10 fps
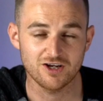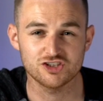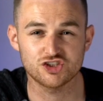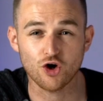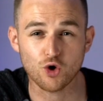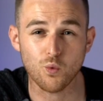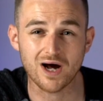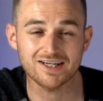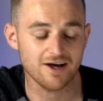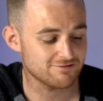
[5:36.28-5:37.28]
Stock
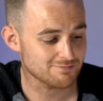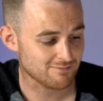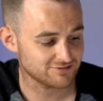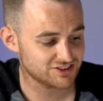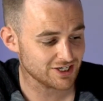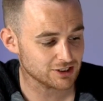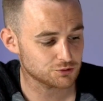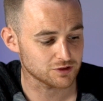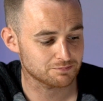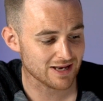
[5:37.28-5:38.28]
1 of month 6
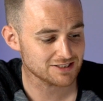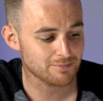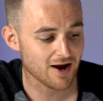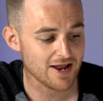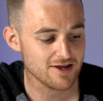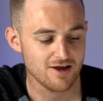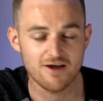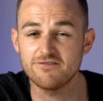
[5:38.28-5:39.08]
was Best Buy.